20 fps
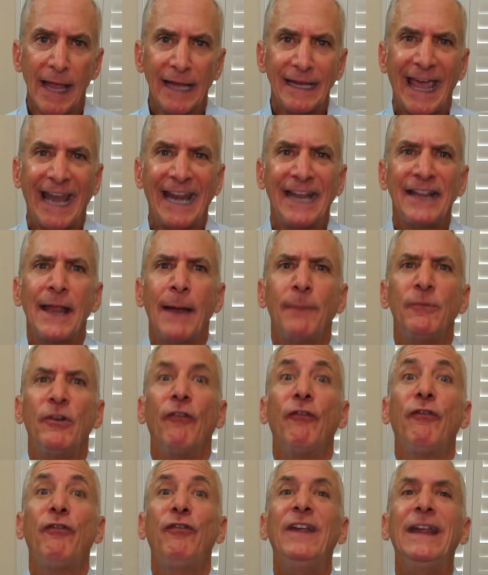getting them to
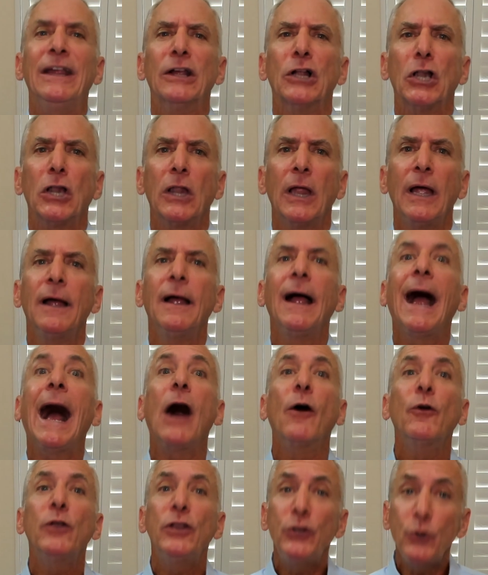feel
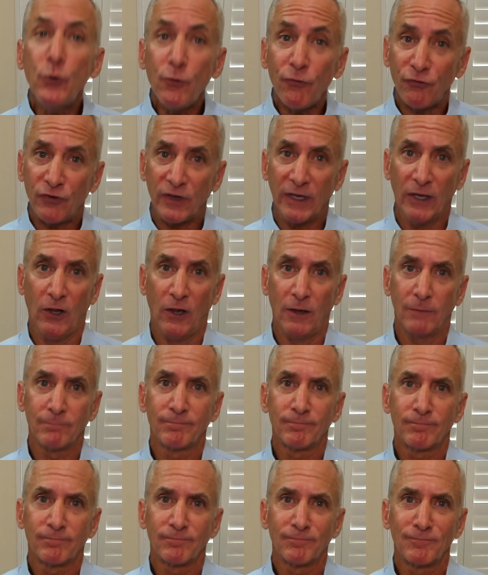how you feel.
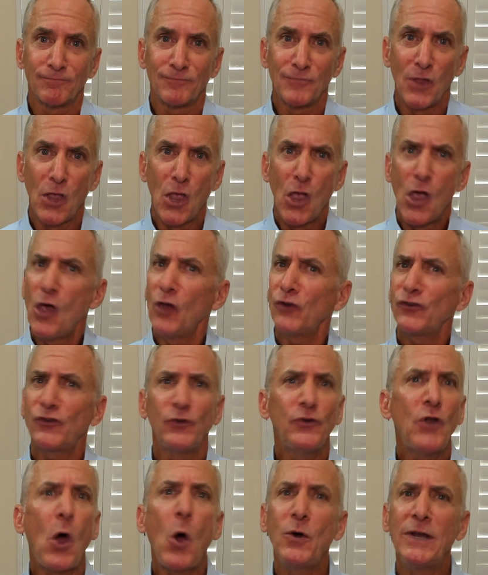So
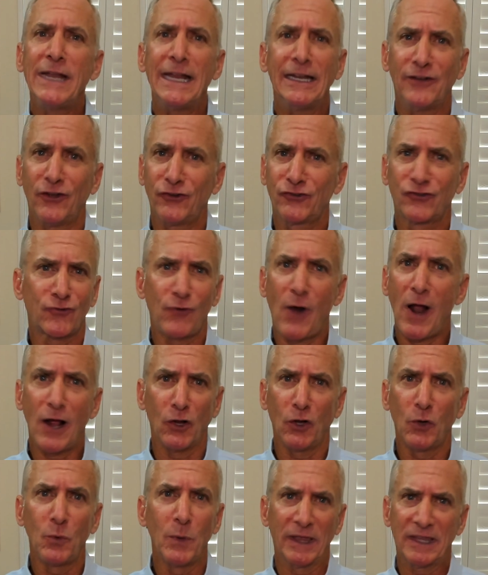no need to
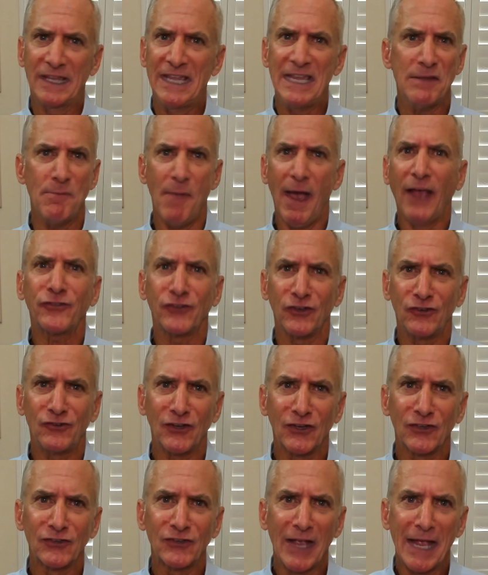struggle with key
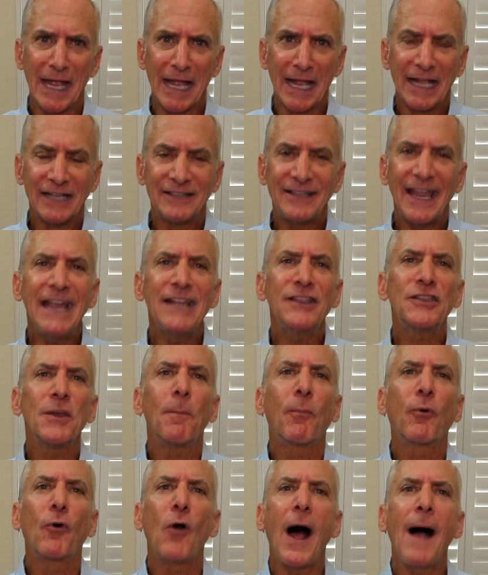messages. Take the
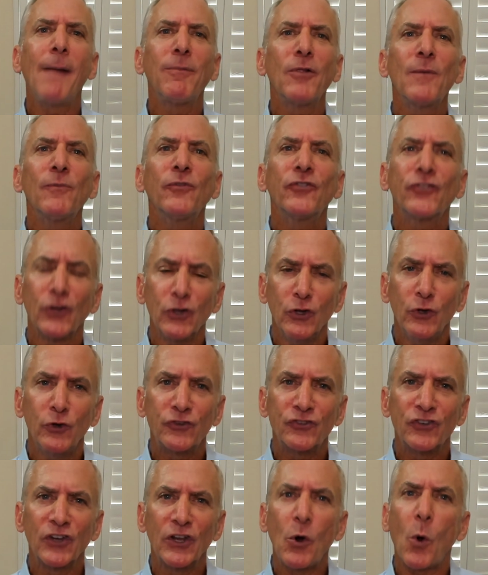problem,
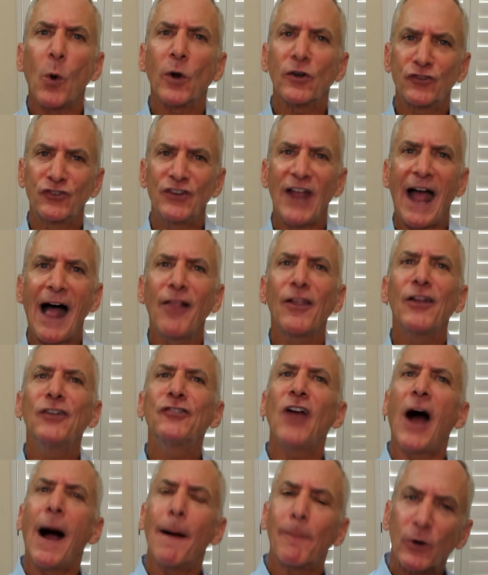solution, or challenge
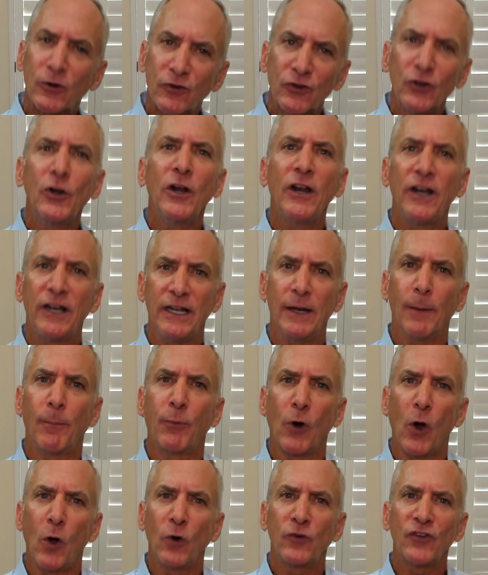opportunity
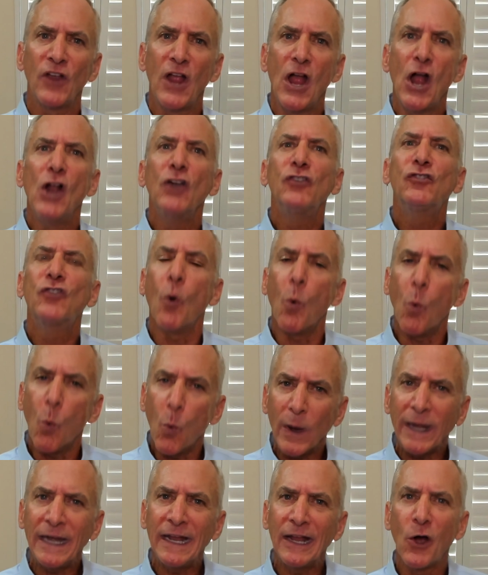approach to
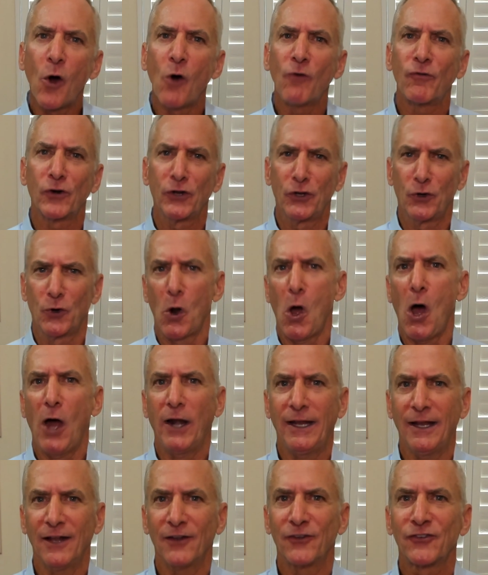winning over your
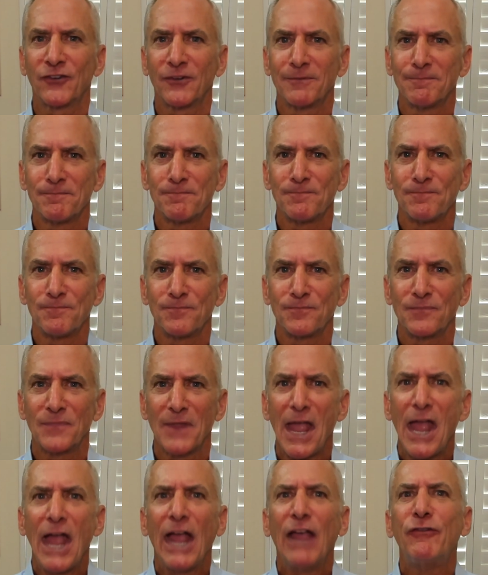audience.
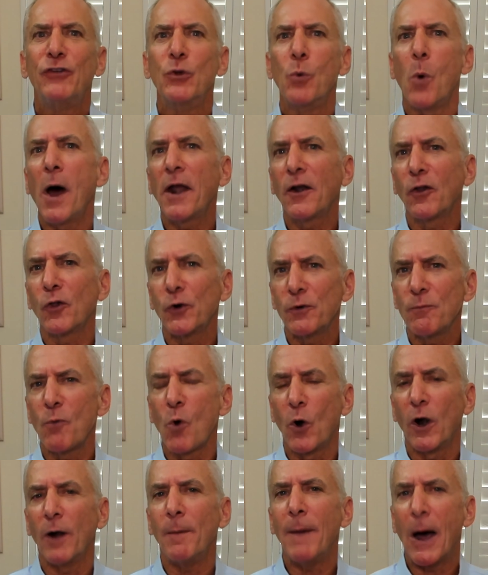If you want to learn
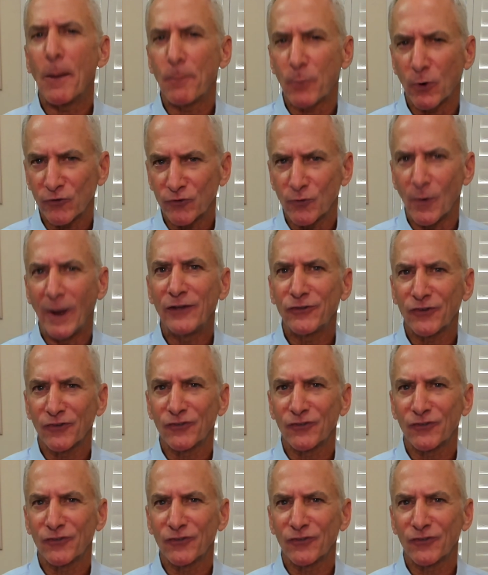more about persuasive